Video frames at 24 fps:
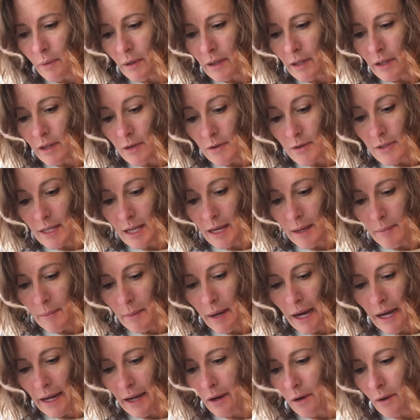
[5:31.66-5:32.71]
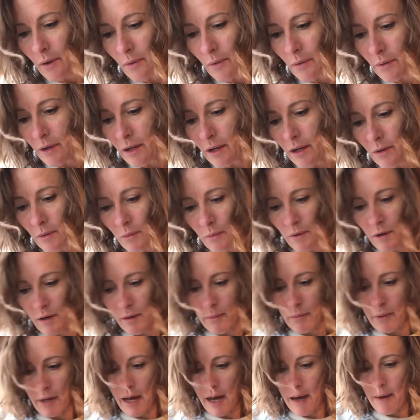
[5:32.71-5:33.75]
using my own
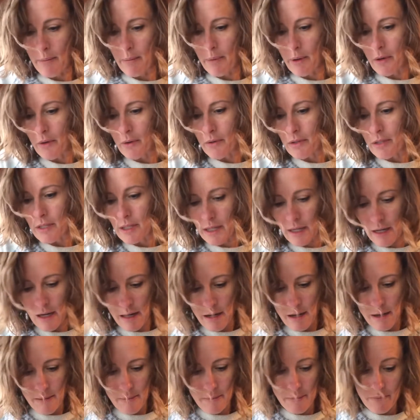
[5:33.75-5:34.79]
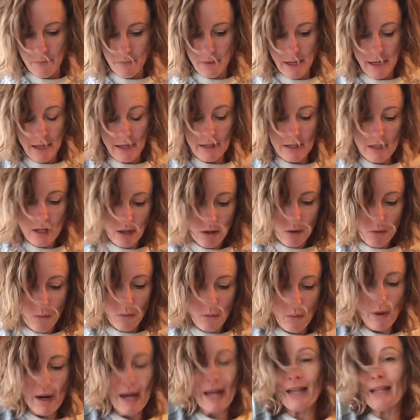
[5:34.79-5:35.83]
worm compost. It took
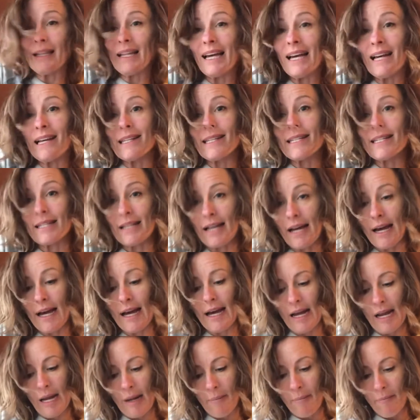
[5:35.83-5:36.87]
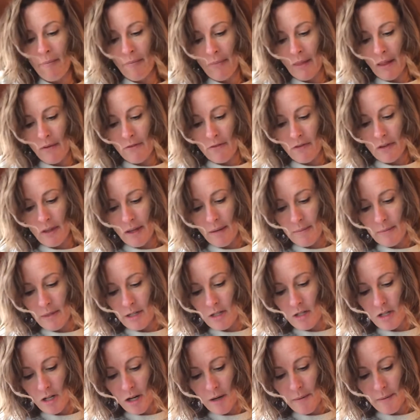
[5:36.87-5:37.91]
way less time for them to
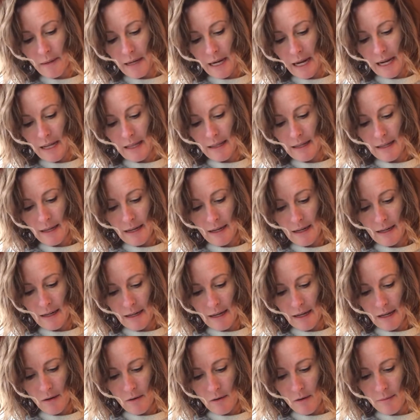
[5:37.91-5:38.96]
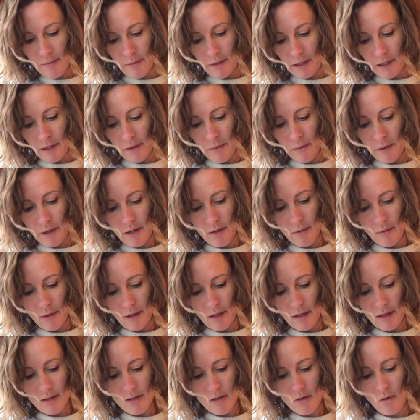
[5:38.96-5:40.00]
germinate than they normally would
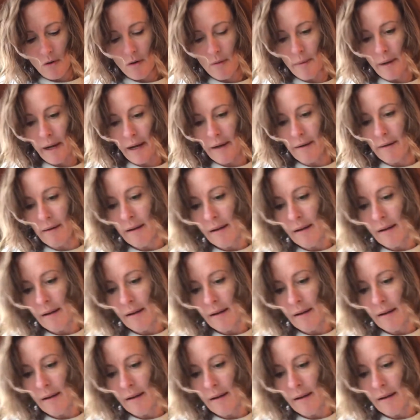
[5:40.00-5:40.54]
with store-bought